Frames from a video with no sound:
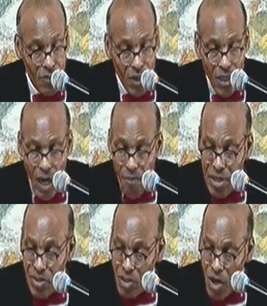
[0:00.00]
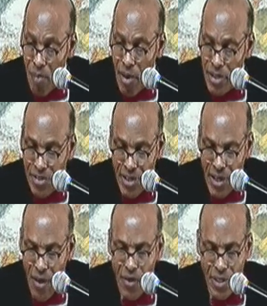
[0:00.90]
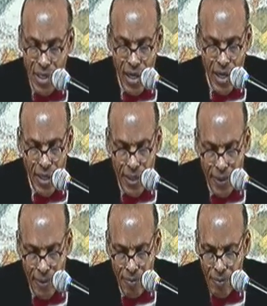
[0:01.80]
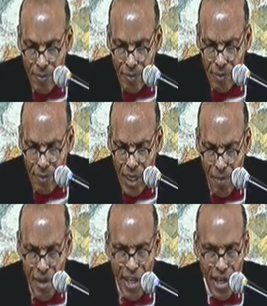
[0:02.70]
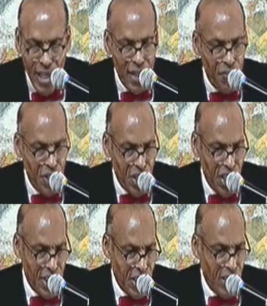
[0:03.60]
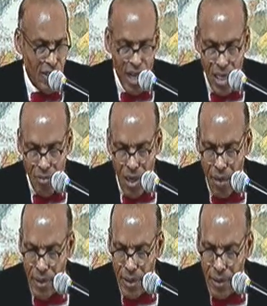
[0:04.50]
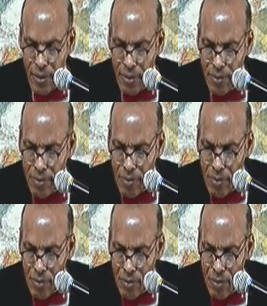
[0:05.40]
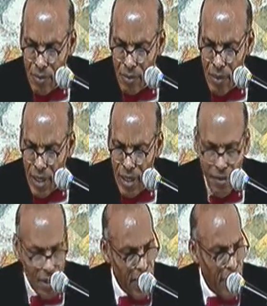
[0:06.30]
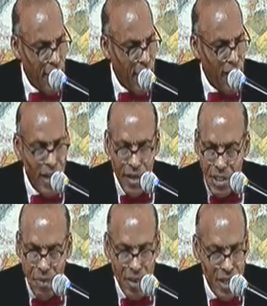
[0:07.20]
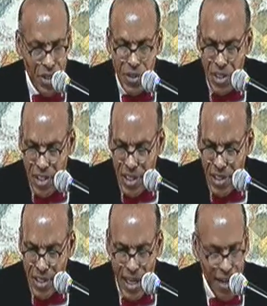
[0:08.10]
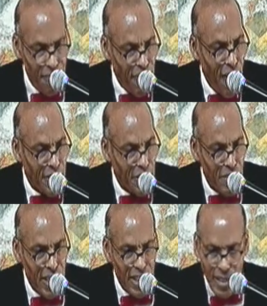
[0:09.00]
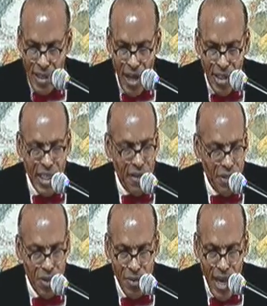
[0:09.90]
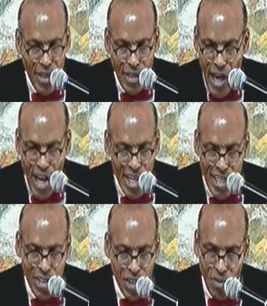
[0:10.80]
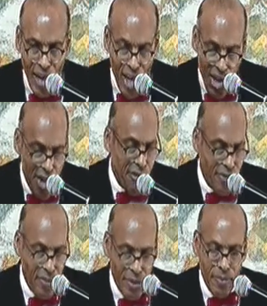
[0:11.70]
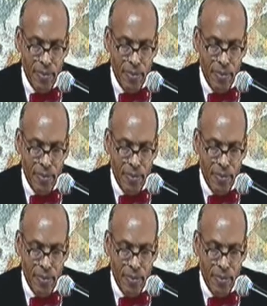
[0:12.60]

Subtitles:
You know, minister talk about these things all the time. You make it clear through the teaching on us, man. And he's going to carry y'all out deeper into the teaching, like a father made. I look up to him, I listen to him, I learn from him.